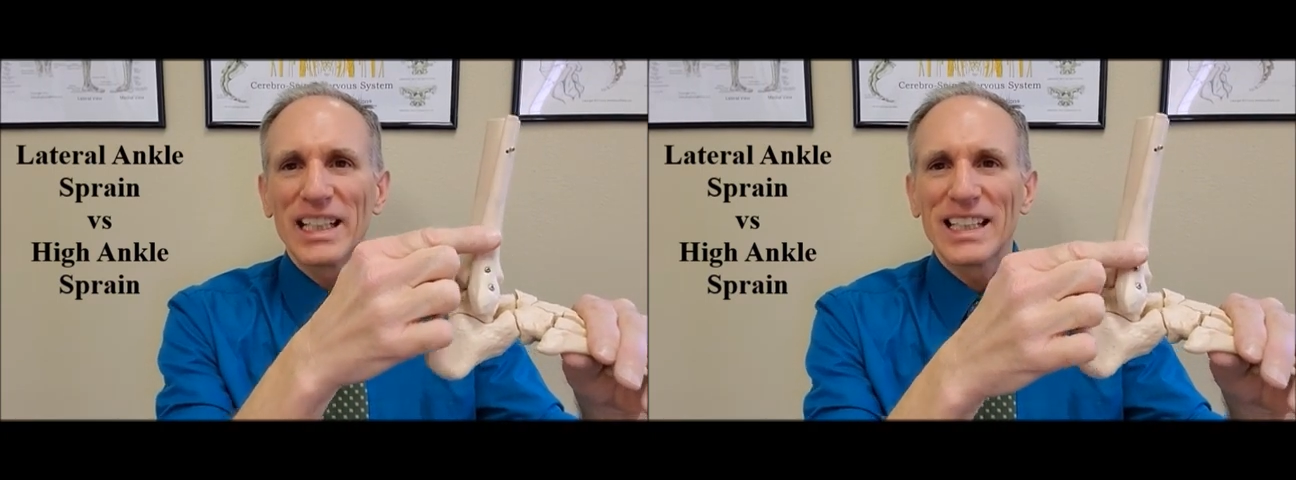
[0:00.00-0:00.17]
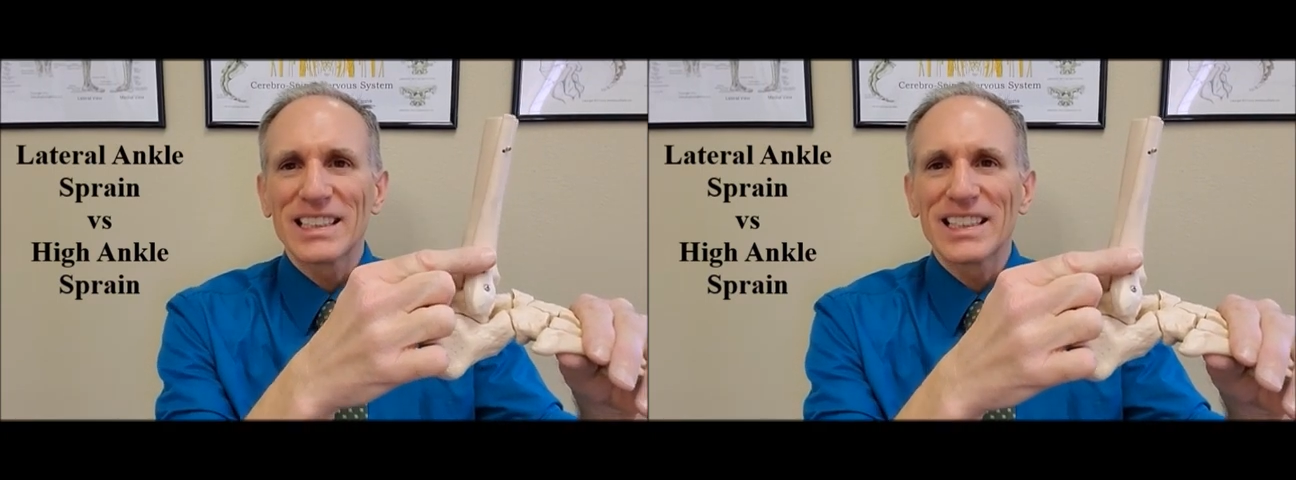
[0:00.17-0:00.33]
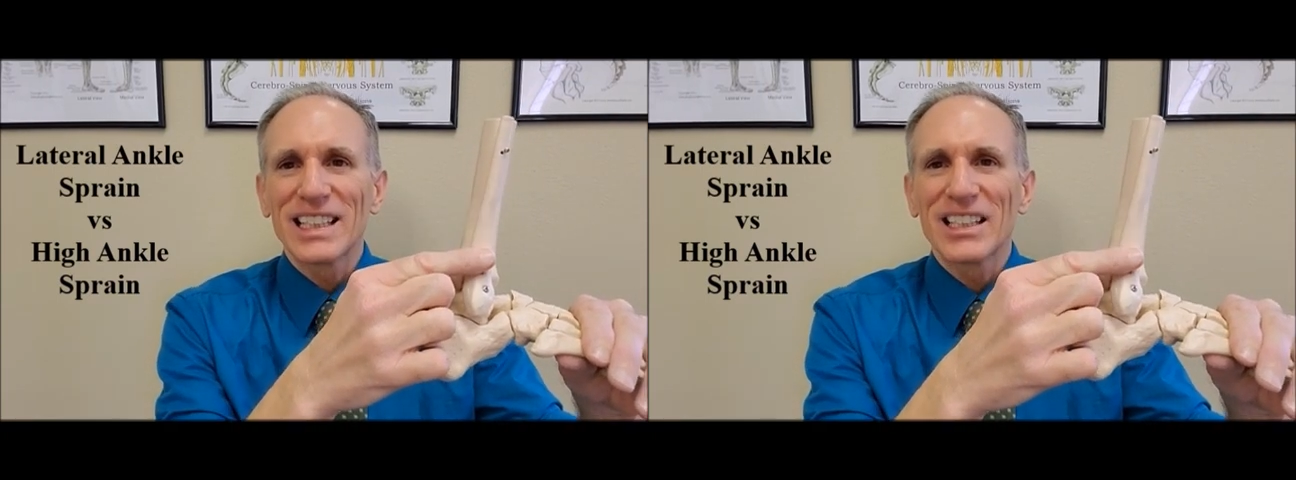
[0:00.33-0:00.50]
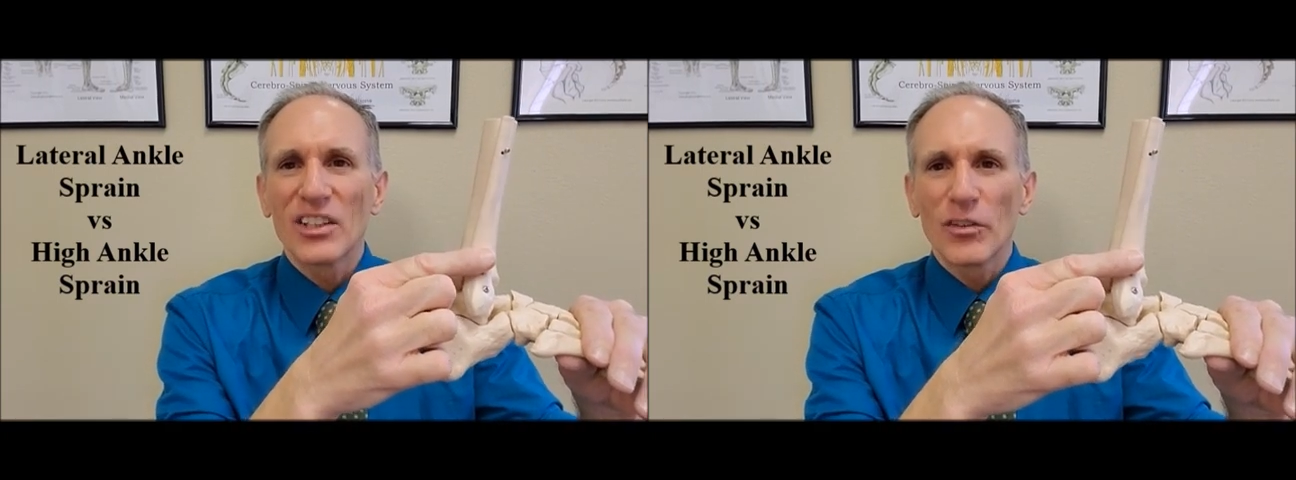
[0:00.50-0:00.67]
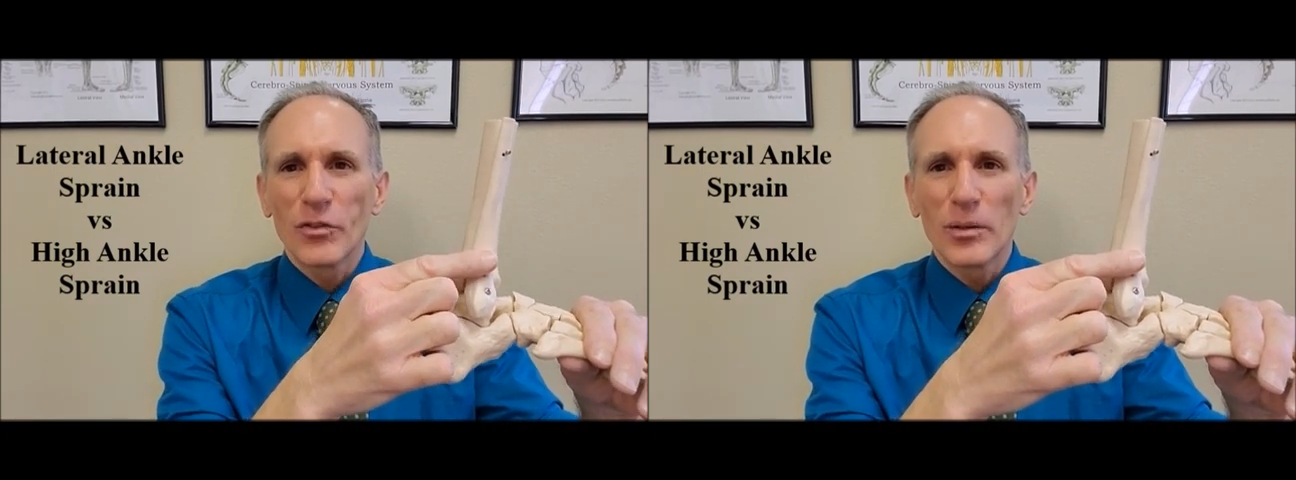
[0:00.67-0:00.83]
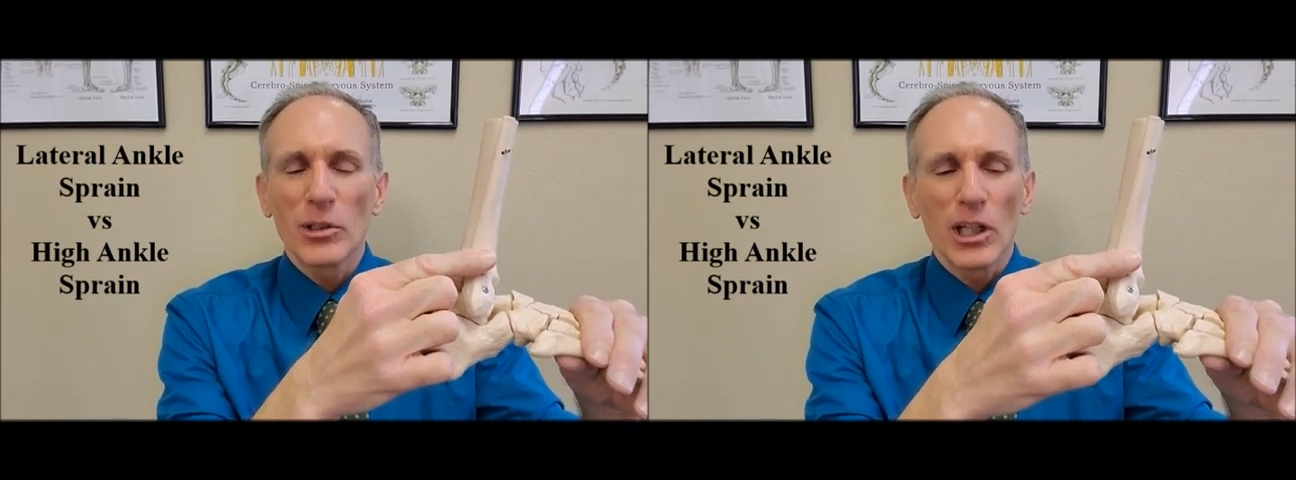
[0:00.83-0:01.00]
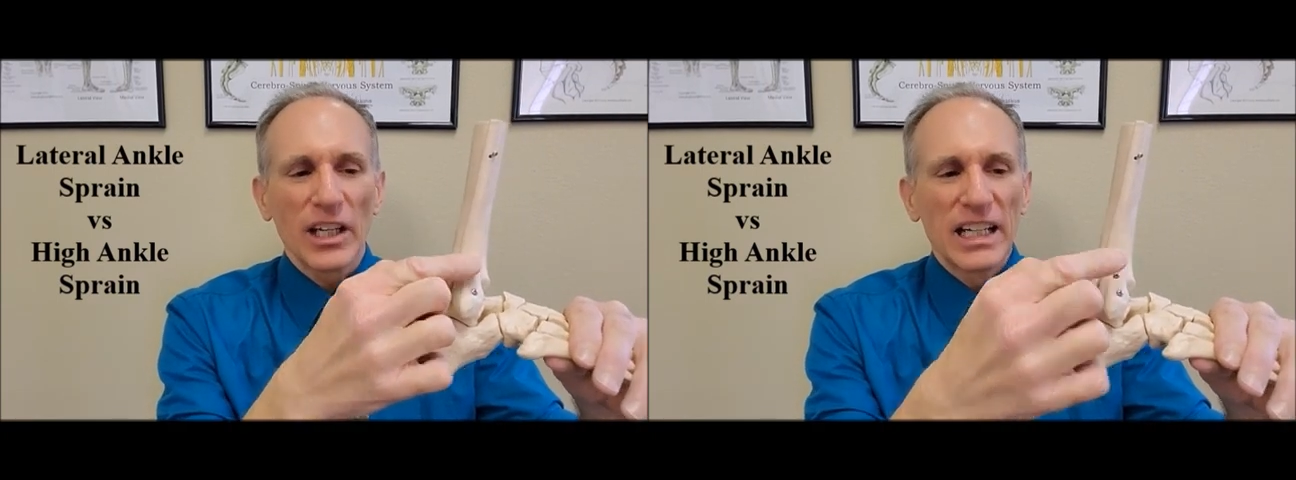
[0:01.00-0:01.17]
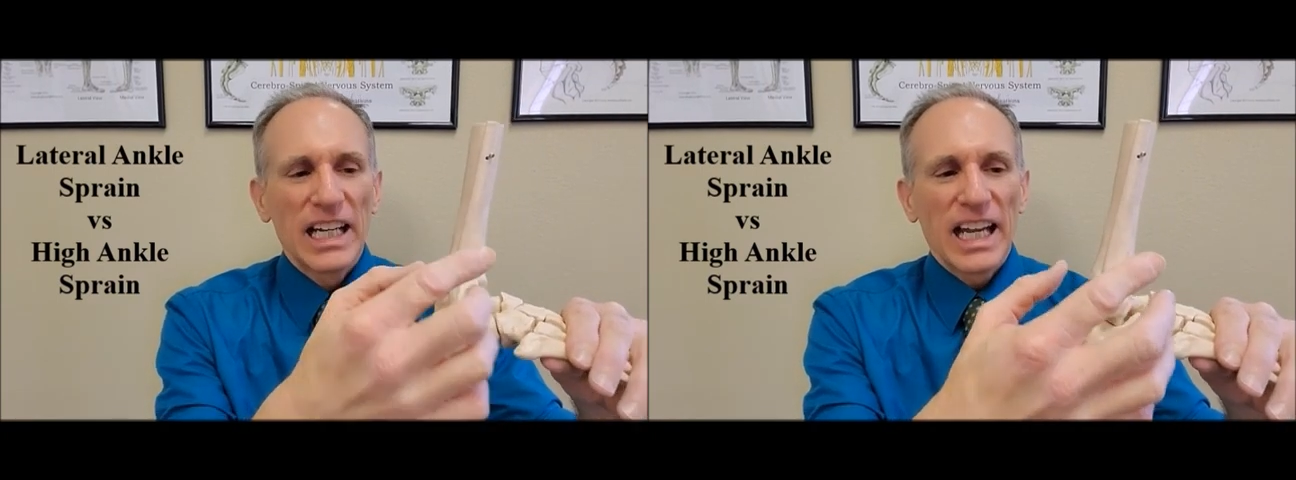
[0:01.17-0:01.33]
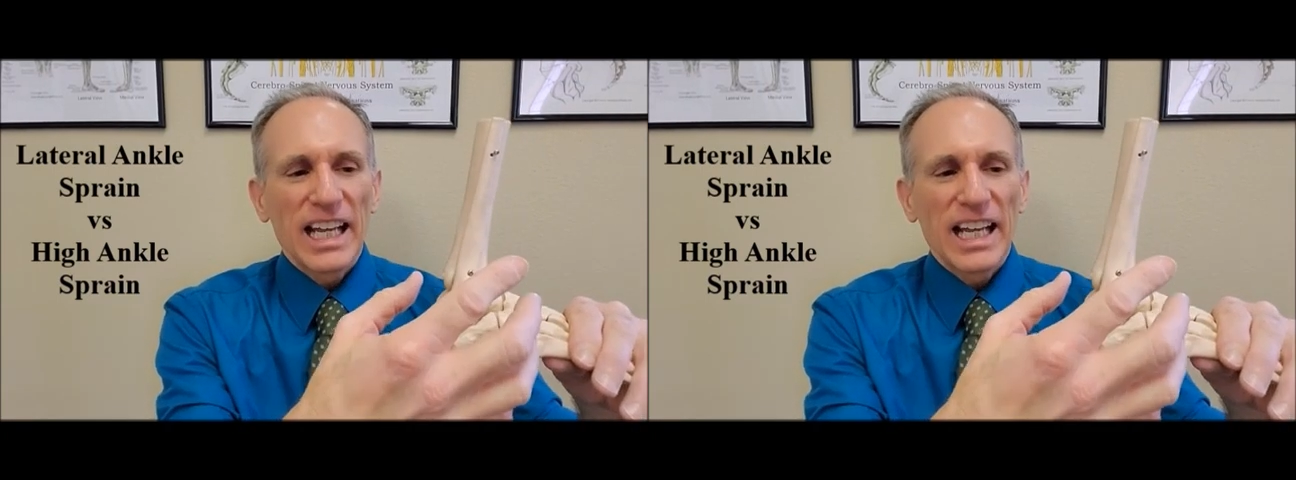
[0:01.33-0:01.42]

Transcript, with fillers: is the fibula.